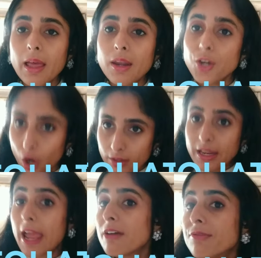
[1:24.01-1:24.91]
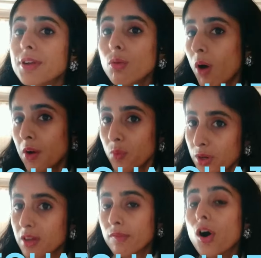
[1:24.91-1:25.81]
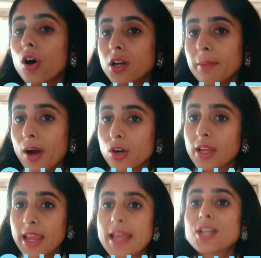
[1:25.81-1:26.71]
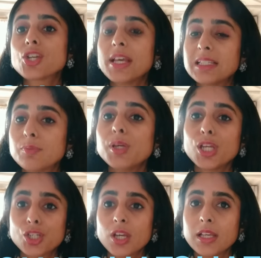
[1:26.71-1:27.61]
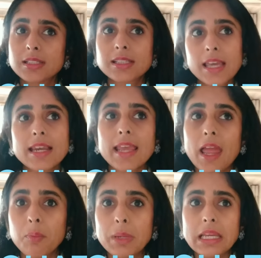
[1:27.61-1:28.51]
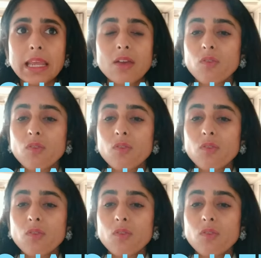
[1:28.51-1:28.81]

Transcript: not everyone would have heard about AHAs, BHAs, skincare peeling,